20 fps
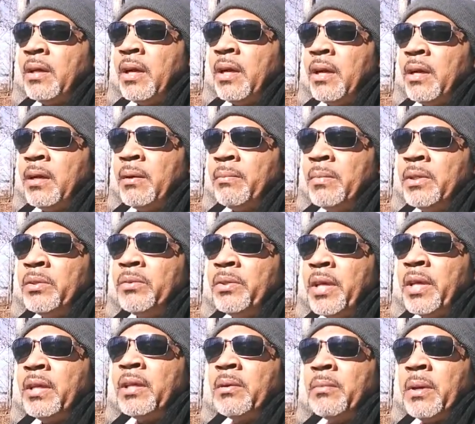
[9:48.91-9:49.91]
I've been
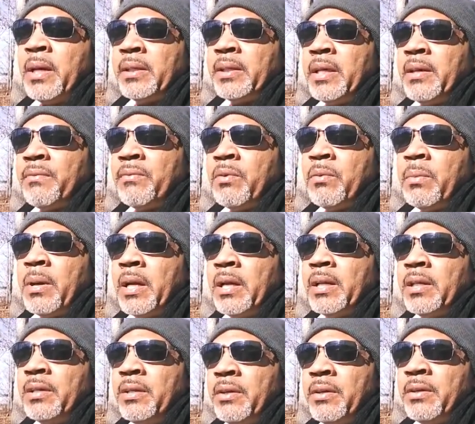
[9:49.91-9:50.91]
thinking about that for
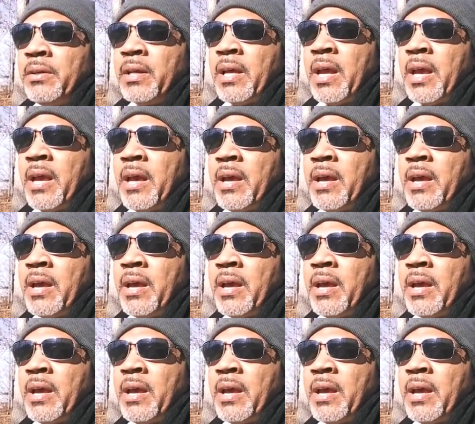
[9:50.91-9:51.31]
about 1.5 years.